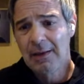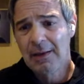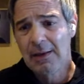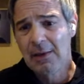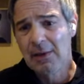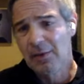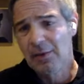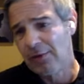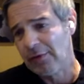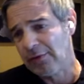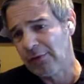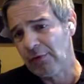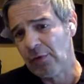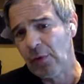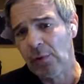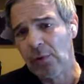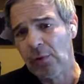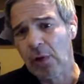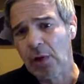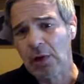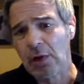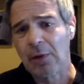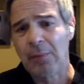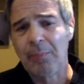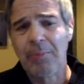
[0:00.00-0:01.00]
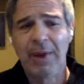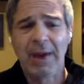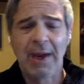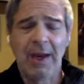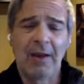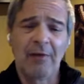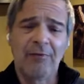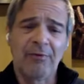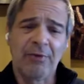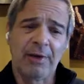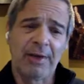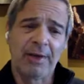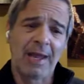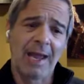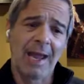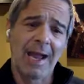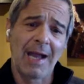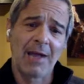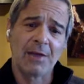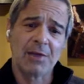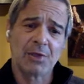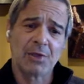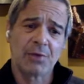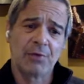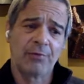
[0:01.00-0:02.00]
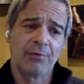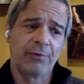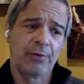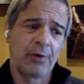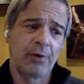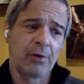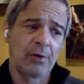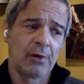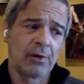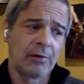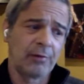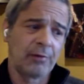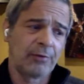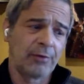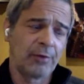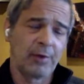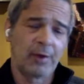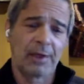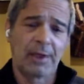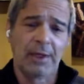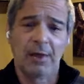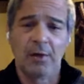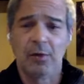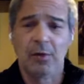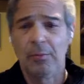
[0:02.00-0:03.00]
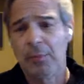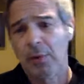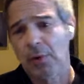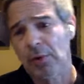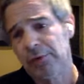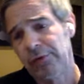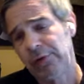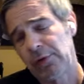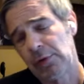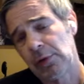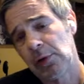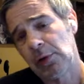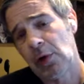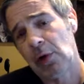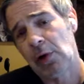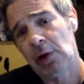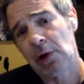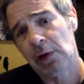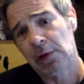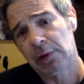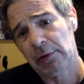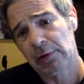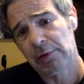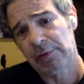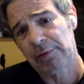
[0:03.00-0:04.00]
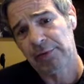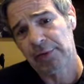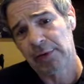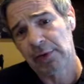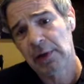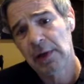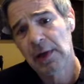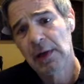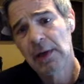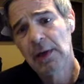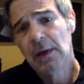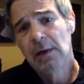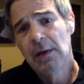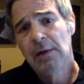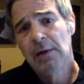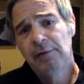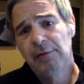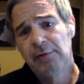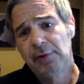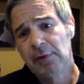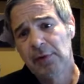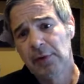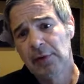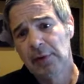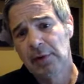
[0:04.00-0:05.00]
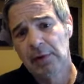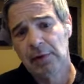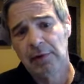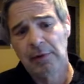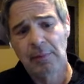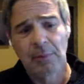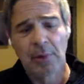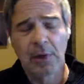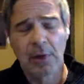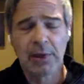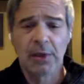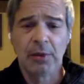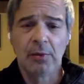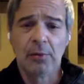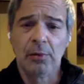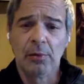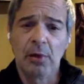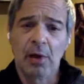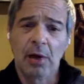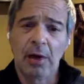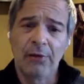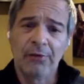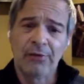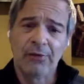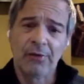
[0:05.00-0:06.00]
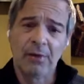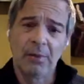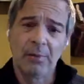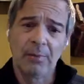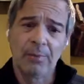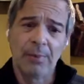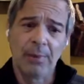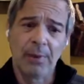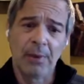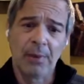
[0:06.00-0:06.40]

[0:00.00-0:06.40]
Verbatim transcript: you know, there's no longer paying for cash for, for the kid who mows your lawn or for for the money you lost in a,